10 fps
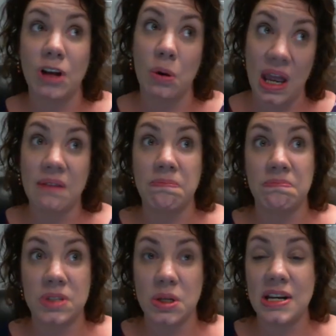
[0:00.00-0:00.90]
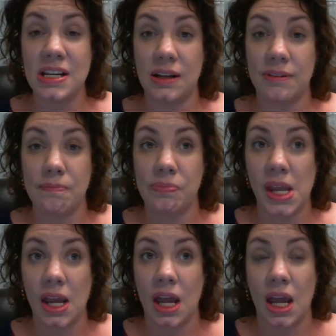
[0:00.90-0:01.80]
Okay, so I did.
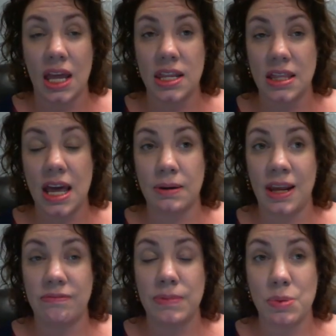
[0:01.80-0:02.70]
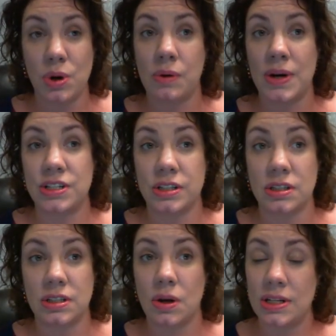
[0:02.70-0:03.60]
And then that gave me more
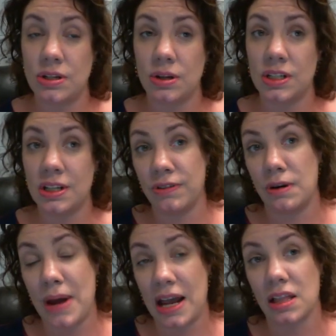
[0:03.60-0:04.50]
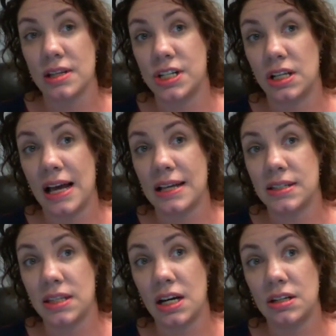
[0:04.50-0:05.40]
questions, so I took a different biology class,
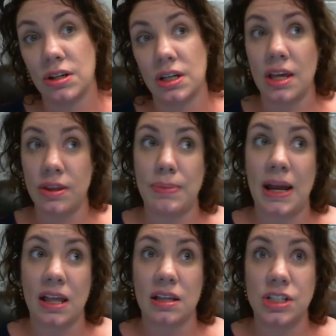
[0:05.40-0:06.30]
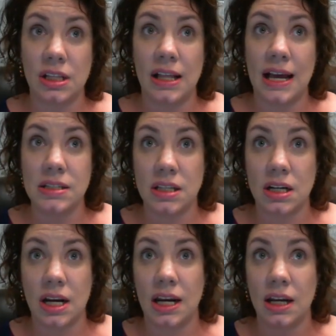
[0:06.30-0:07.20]
and then I took another biology class, and then
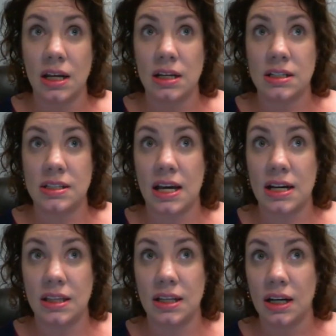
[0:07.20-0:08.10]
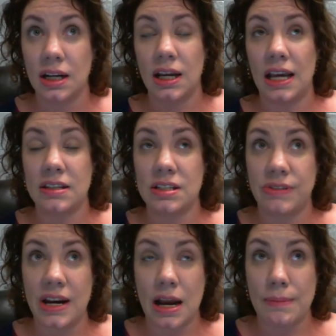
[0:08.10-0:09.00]
I decided that at this
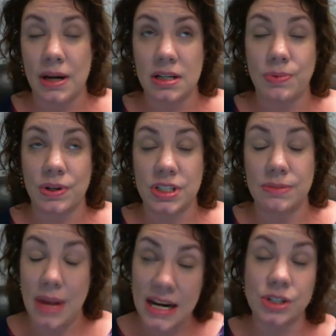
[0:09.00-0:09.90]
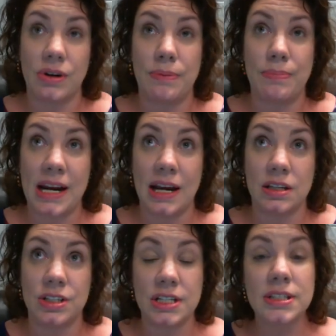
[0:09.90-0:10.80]
rate I might as well just major in
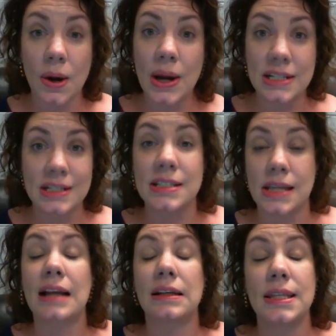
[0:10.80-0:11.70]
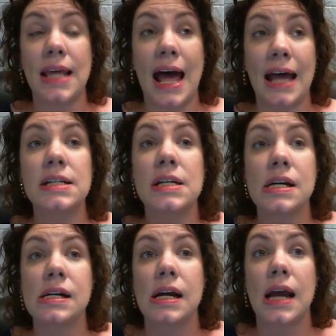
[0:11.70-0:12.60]
biology, so I did exactly that.
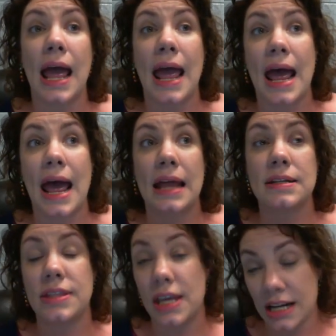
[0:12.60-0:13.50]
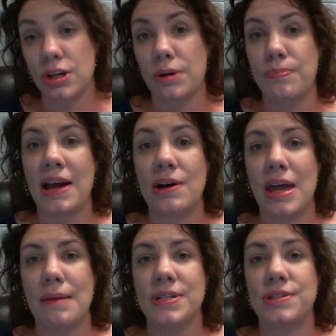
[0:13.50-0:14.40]
And then I took
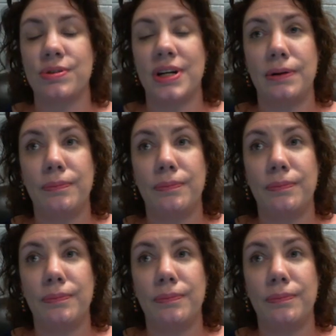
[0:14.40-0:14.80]
biochemistry.